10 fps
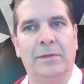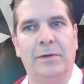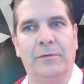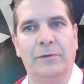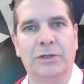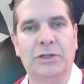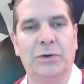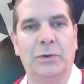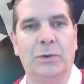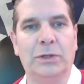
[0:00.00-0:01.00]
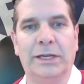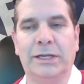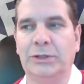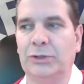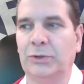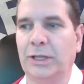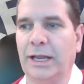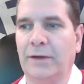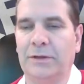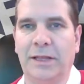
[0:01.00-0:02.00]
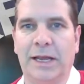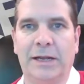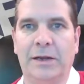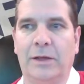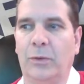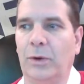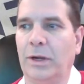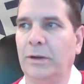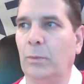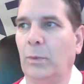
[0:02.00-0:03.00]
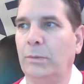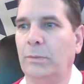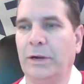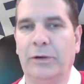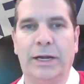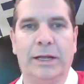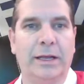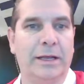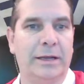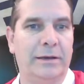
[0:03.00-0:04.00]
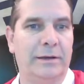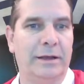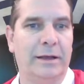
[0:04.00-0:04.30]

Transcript: the first goal, and shortly after that, another one, and one by Reading, and